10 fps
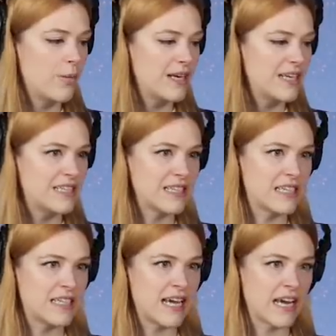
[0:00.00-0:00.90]
we need to
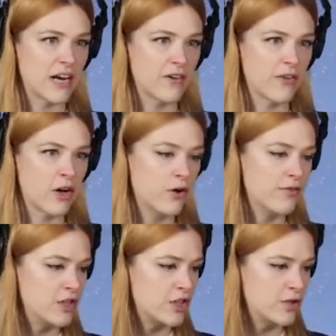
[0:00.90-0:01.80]
take care of Cove
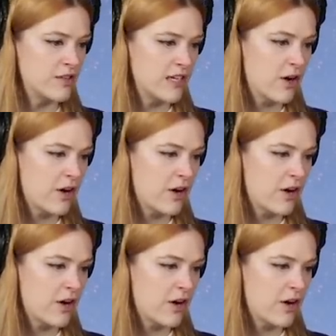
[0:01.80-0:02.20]
and Josie.